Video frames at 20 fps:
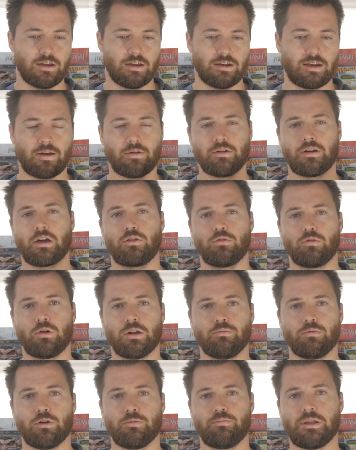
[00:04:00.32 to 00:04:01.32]
Now, another
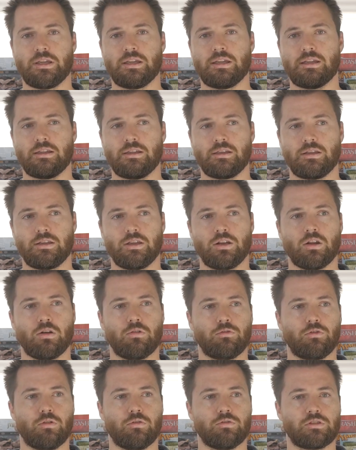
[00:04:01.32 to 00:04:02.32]
one would be,
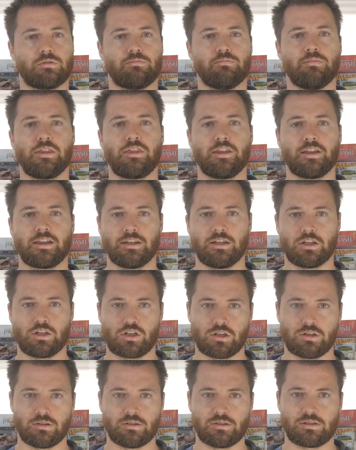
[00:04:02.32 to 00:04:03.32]
those mythic
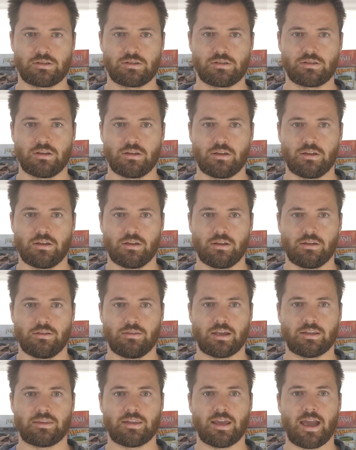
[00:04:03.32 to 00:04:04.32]
editions
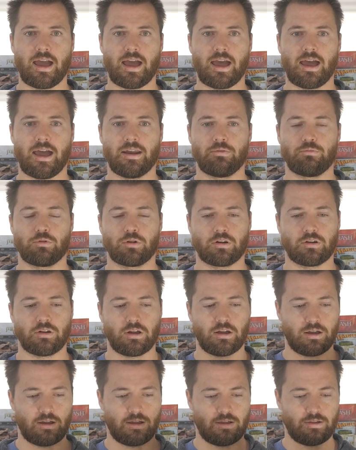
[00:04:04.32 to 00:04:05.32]
that they had
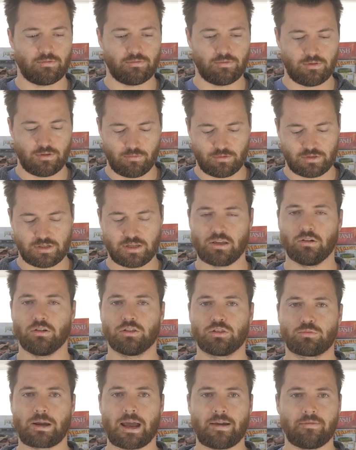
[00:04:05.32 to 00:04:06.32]
where it was
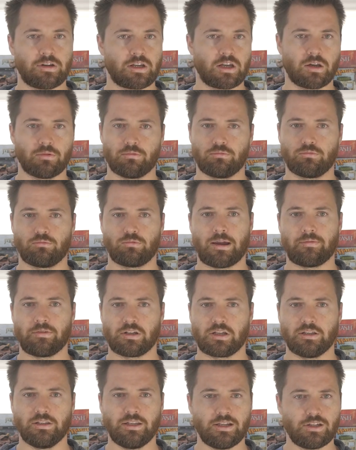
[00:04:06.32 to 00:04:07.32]
Guilds of
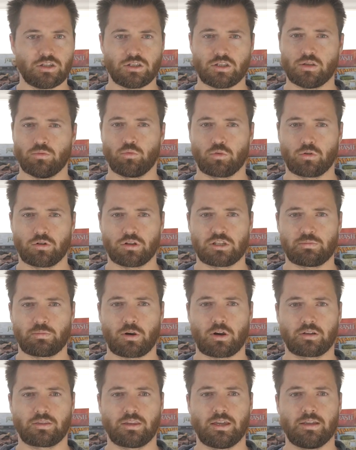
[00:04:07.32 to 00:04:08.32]
Ravnica Allegiance, and War of
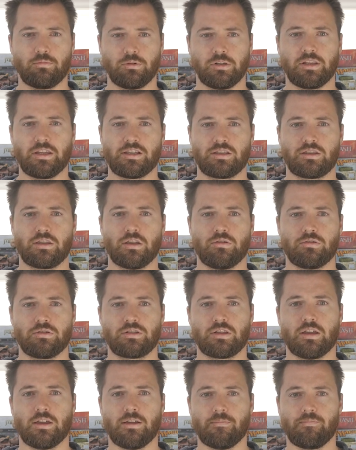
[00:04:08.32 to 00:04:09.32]
Spark. They released
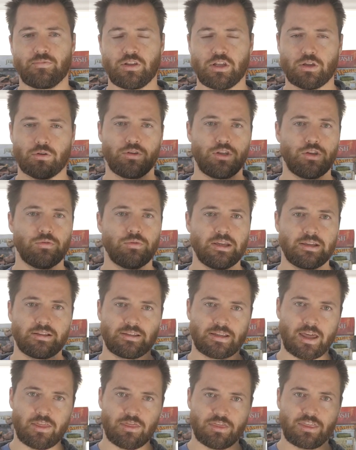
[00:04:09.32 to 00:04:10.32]
those, unique
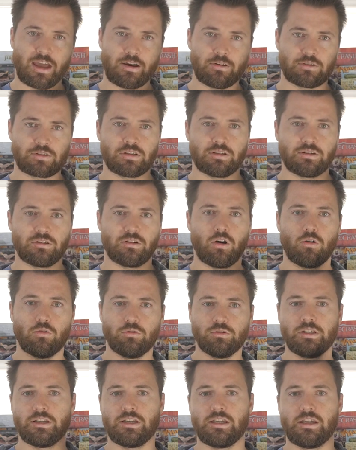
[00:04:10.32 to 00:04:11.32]
10,000
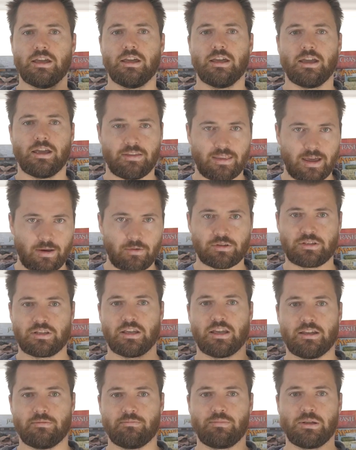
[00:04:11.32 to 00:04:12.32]
only, and that was
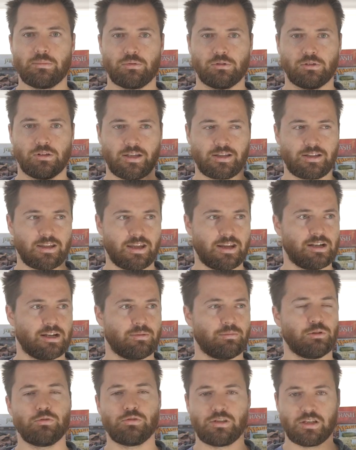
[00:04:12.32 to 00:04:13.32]
it. And people ended
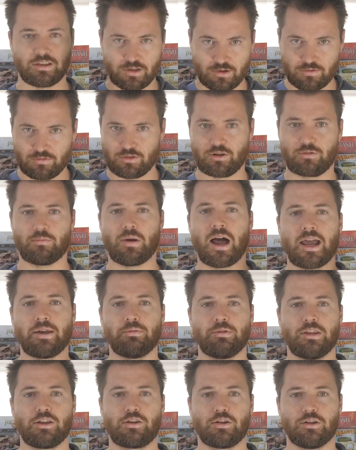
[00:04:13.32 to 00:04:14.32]
up losing their mind
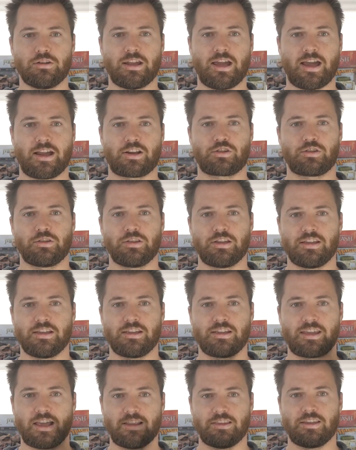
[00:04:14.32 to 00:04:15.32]
when they couldn't
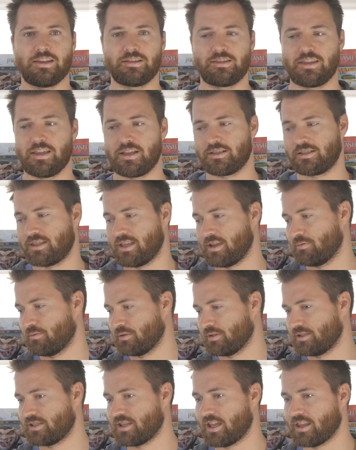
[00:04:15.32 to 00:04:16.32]
actually get these things. They
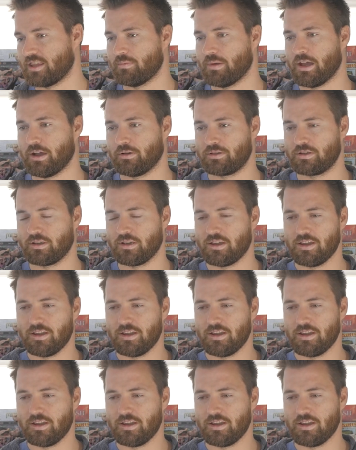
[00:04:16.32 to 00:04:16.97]
would send them out,